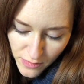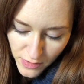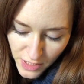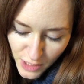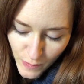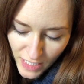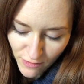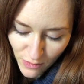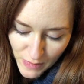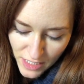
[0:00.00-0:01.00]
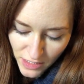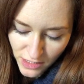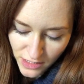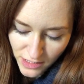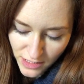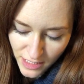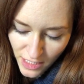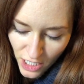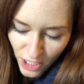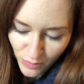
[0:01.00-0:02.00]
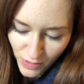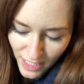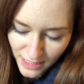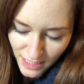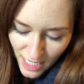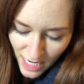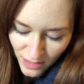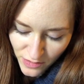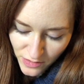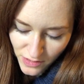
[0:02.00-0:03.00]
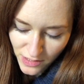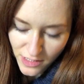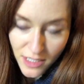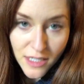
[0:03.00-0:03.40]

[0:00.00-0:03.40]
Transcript: with the spiral middle and the hard plastic handles,